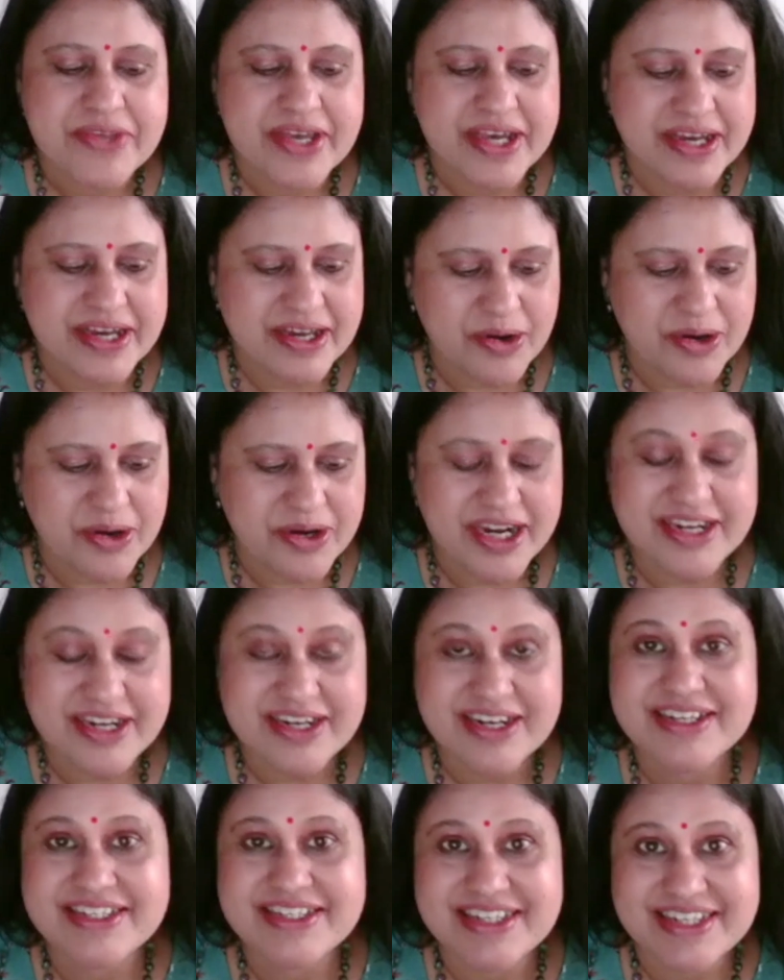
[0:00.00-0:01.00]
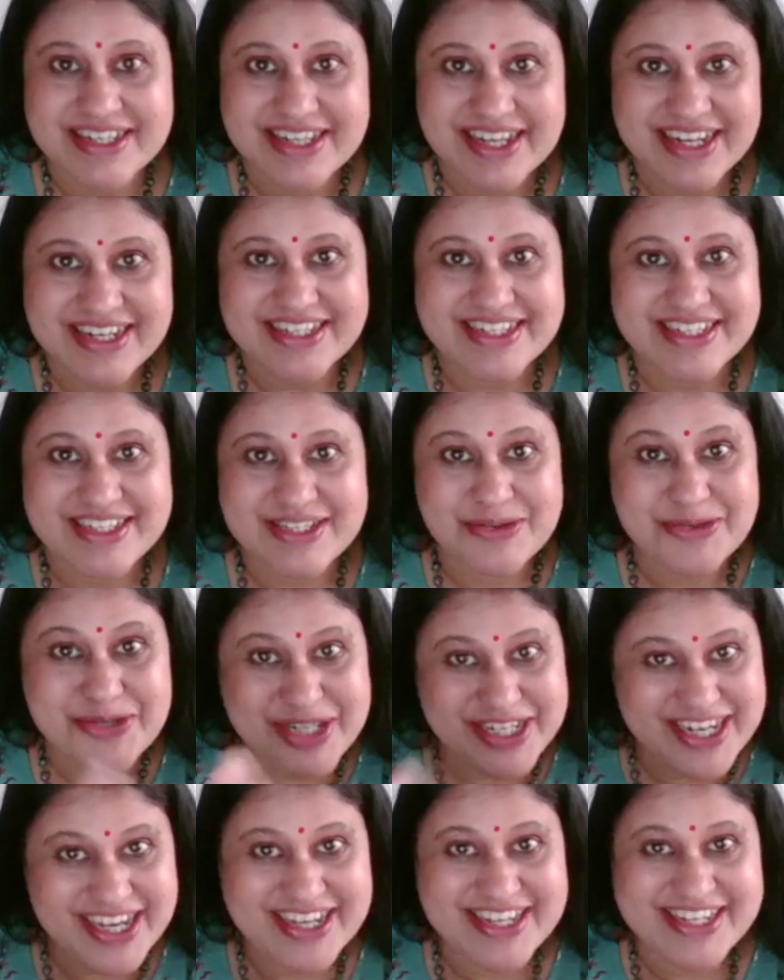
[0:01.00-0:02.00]
or at least it gets
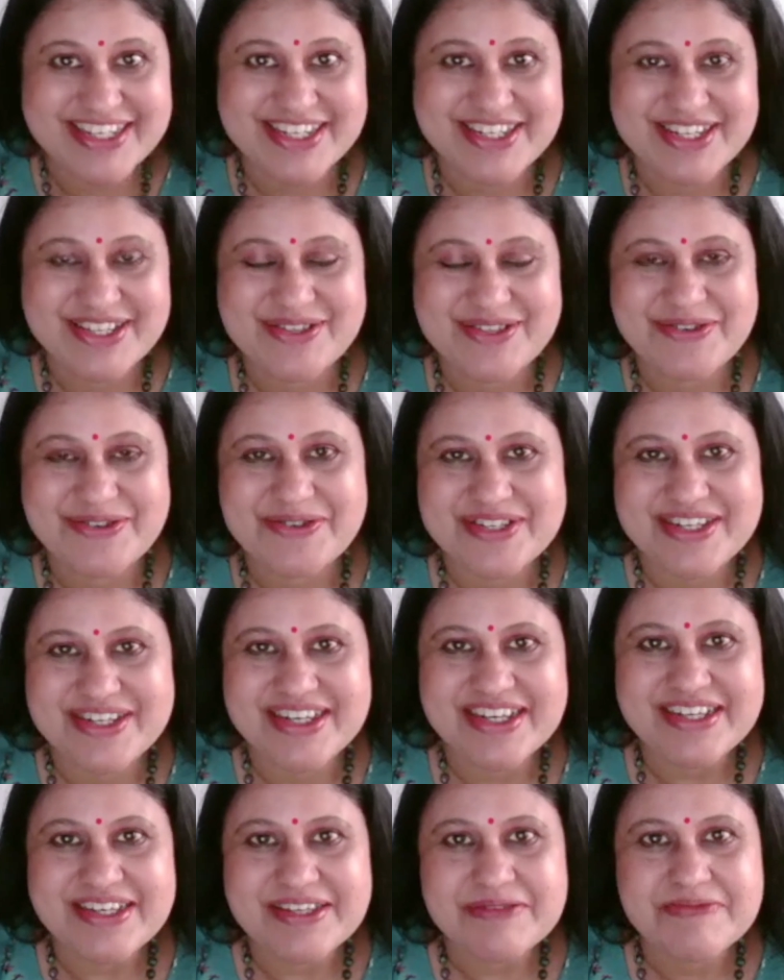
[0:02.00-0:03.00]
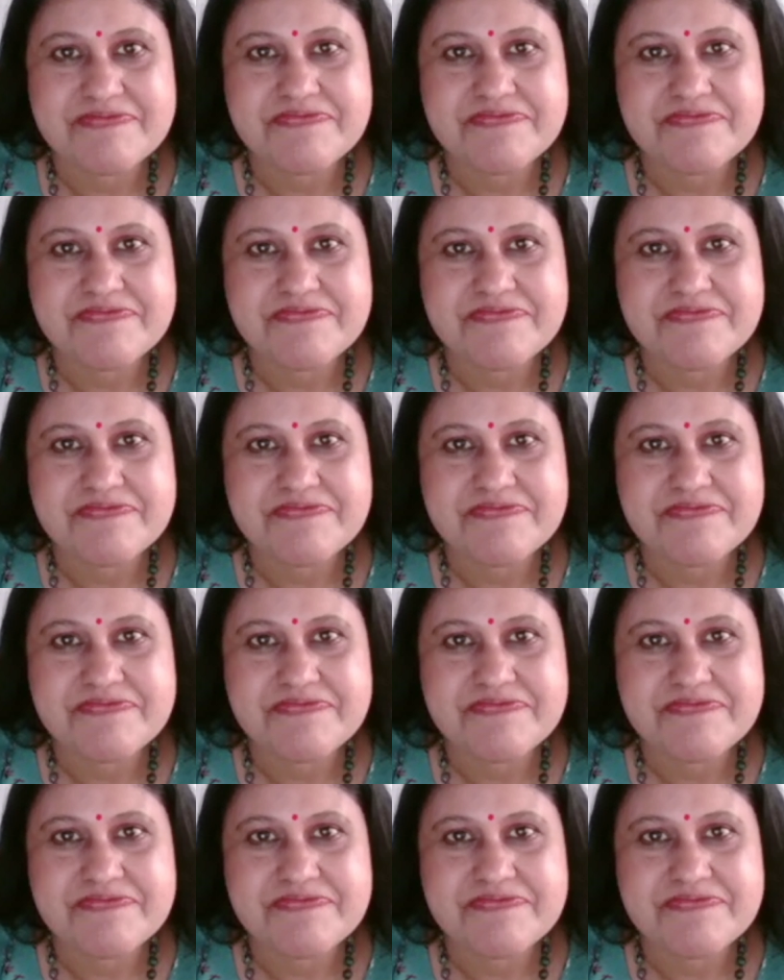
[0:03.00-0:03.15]
routinized in those days.